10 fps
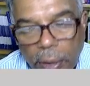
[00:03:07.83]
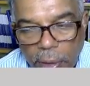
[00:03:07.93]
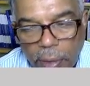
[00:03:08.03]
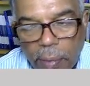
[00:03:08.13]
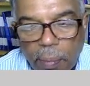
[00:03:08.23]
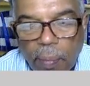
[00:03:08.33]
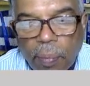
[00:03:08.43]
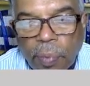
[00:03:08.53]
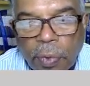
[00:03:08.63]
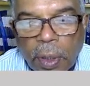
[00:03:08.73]
it.
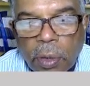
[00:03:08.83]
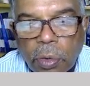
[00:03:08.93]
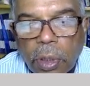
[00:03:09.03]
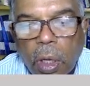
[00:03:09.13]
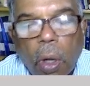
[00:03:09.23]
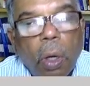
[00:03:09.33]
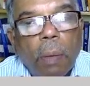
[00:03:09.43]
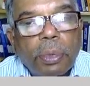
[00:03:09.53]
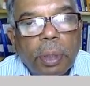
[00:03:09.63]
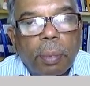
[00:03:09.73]
So the call
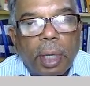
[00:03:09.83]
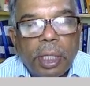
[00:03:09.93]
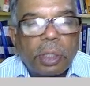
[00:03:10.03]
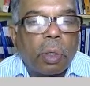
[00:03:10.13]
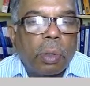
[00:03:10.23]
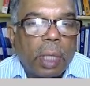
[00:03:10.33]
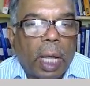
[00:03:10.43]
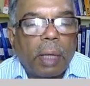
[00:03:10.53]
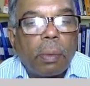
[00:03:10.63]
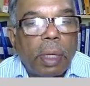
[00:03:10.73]
option price
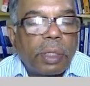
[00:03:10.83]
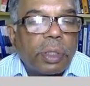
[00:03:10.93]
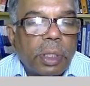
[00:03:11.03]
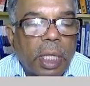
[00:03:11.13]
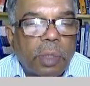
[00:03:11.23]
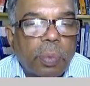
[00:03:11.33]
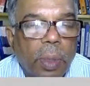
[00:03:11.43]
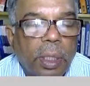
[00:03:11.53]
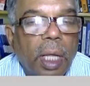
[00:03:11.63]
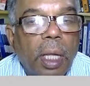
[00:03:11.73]
calculation as per
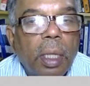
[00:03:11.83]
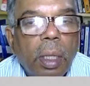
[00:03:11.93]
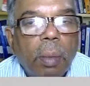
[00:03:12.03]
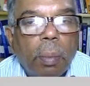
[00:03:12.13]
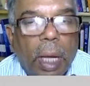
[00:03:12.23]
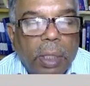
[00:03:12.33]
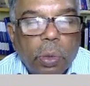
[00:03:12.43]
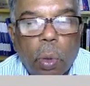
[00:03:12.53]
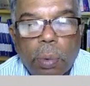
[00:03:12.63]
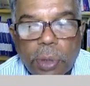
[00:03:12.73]
the
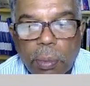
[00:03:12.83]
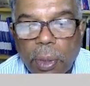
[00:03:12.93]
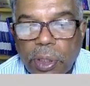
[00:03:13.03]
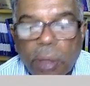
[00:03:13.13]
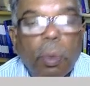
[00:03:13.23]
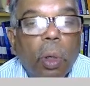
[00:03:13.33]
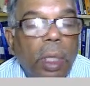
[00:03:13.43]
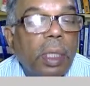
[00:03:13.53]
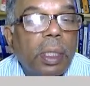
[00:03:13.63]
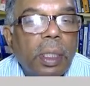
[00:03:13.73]
Black-Scholes option pricing
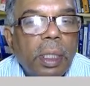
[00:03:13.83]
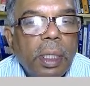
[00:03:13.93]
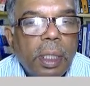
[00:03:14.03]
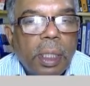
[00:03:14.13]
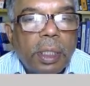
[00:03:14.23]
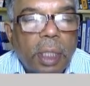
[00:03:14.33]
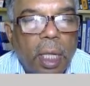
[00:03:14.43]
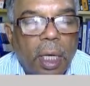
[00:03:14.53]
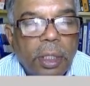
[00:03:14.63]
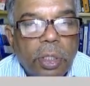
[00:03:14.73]
model is the
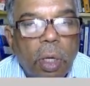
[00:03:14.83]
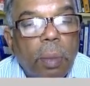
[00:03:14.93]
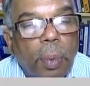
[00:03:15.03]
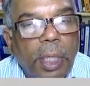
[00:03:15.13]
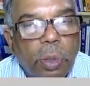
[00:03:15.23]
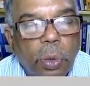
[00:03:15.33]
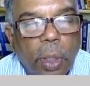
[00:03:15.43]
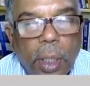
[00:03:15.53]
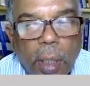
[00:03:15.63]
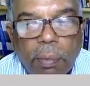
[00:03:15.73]
current stock price into
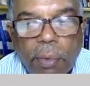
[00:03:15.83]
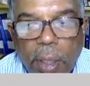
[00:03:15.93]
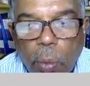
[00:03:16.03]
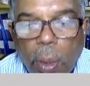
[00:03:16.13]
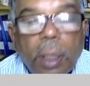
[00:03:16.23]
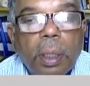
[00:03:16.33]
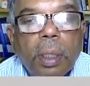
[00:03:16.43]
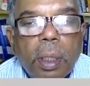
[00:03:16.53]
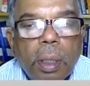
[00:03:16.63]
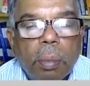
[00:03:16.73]
N of D1
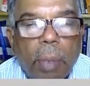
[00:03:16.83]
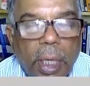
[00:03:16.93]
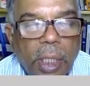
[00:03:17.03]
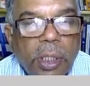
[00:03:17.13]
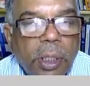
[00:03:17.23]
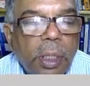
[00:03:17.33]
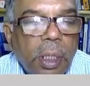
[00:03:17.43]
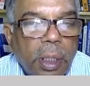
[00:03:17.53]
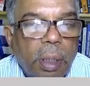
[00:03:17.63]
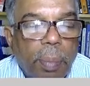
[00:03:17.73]
minus
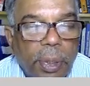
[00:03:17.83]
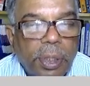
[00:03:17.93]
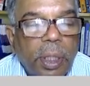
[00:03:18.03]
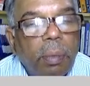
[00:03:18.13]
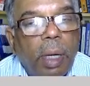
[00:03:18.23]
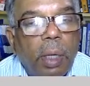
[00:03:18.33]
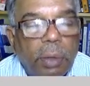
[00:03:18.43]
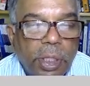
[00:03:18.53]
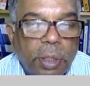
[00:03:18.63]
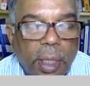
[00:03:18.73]
the present value of
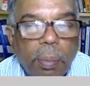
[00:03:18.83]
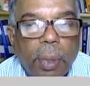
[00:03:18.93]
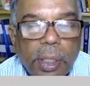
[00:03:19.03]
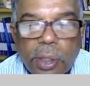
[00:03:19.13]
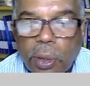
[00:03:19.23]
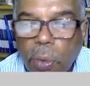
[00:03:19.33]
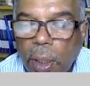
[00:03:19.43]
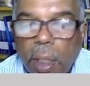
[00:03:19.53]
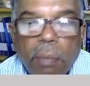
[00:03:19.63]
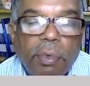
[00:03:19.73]
the strike price into
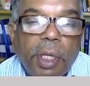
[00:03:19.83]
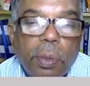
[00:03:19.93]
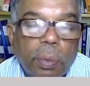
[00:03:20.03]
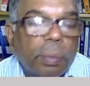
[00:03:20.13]
N of D2.